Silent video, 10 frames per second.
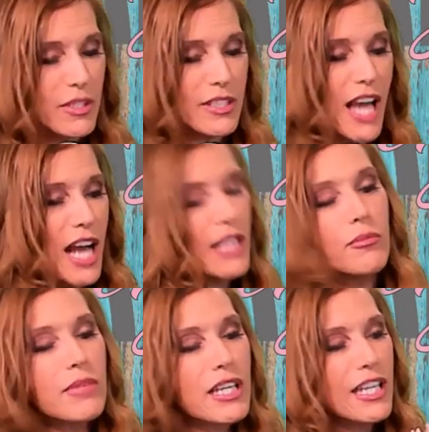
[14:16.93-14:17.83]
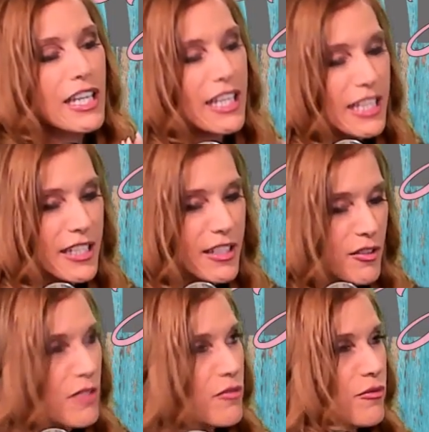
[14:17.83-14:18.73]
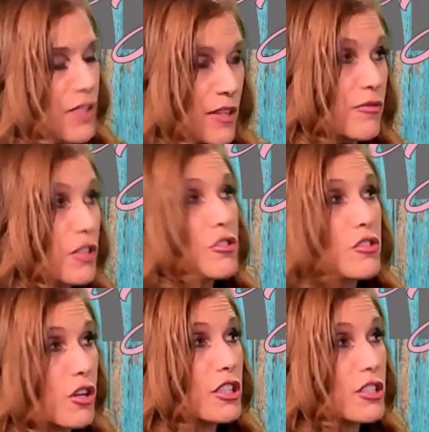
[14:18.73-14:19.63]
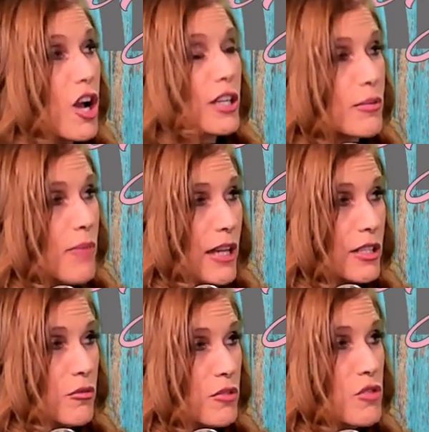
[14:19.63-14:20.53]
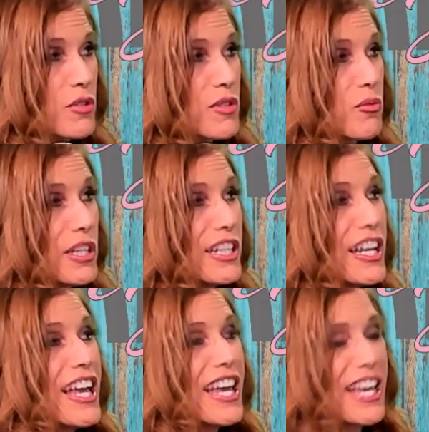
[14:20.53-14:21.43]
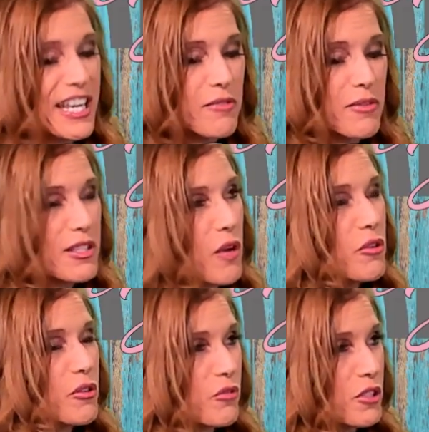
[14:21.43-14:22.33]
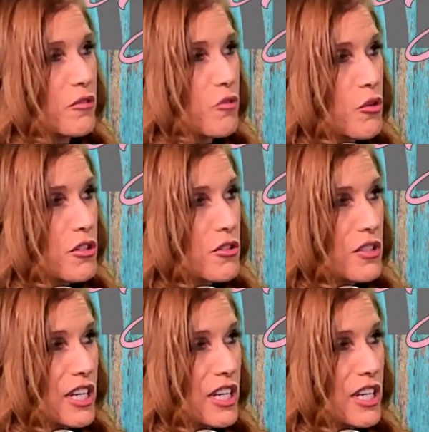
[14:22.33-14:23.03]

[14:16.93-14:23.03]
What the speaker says: time he first started talking about it, which was when he was going through a divorce,